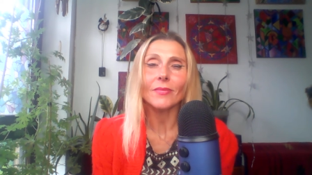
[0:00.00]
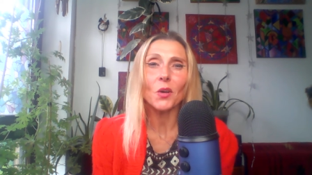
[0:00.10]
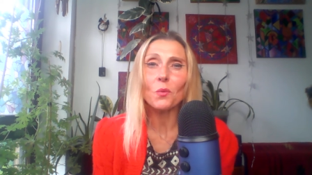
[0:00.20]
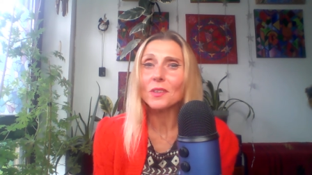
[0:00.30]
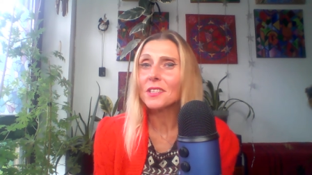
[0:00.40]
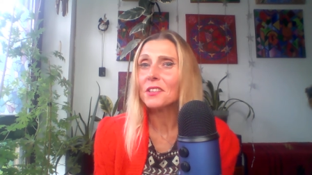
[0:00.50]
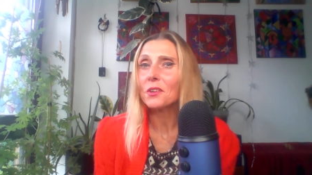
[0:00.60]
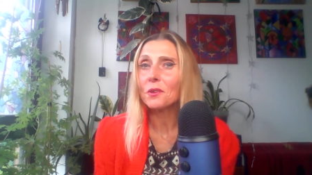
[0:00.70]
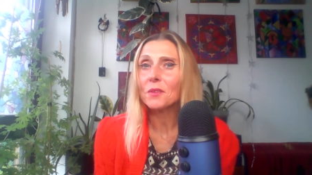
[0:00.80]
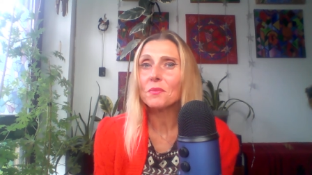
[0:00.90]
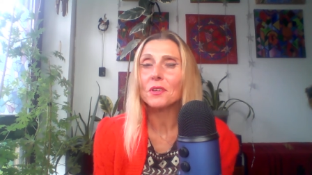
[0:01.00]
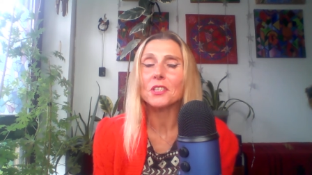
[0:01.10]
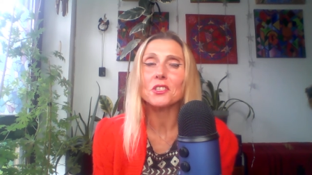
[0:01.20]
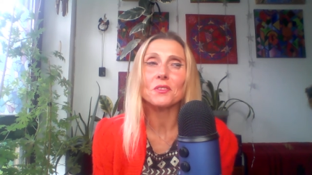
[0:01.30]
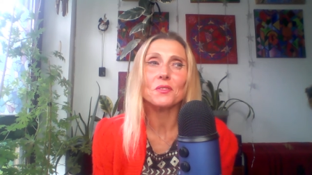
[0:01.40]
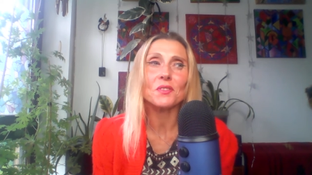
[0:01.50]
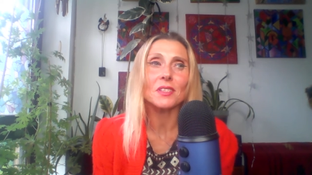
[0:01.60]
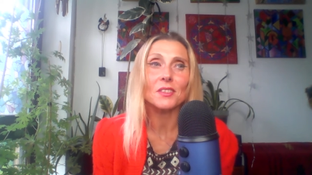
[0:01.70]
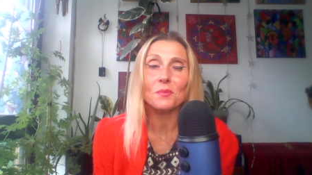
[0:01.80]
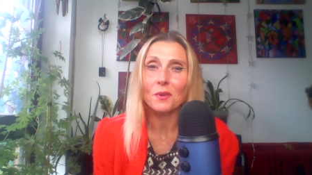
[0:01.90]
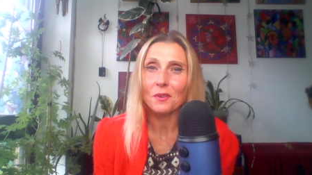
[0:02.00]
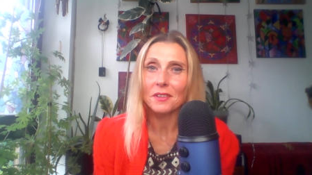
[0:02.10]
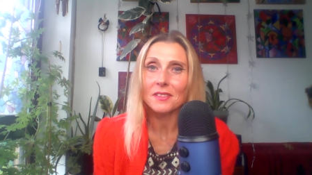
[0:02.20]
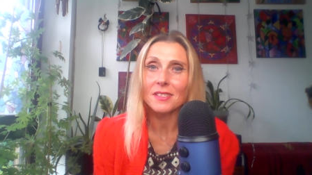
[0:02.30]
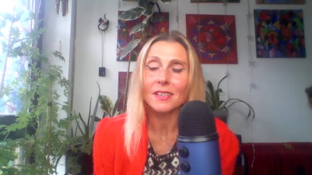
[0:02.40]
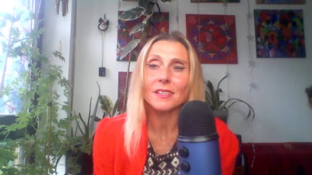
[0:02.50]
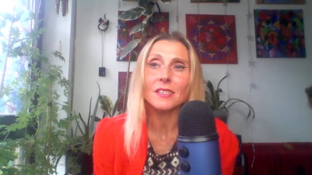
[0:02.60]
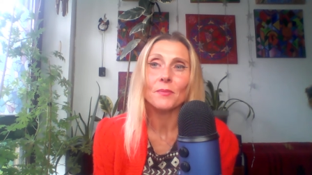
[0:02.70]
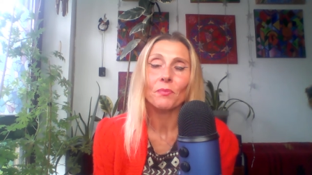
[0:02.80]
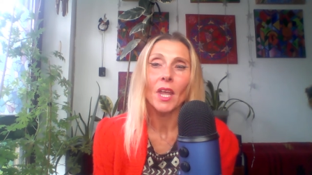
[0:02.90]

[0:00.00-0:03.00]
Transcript: What are your impressions, experiences?